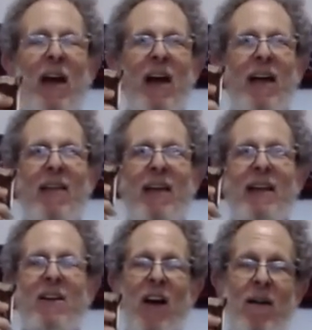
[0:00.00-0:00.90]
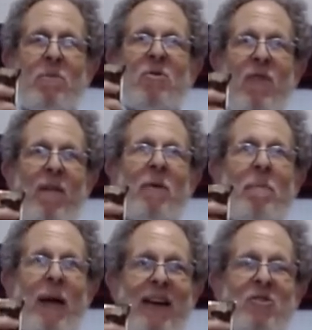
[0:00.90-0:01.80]
Uh, it comes from the
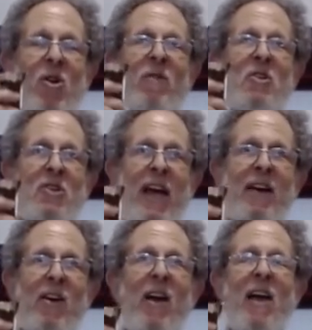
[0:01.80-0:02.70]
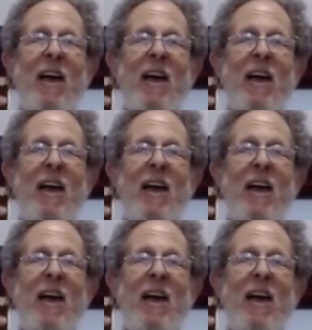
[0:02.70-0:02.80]
Passover Seder.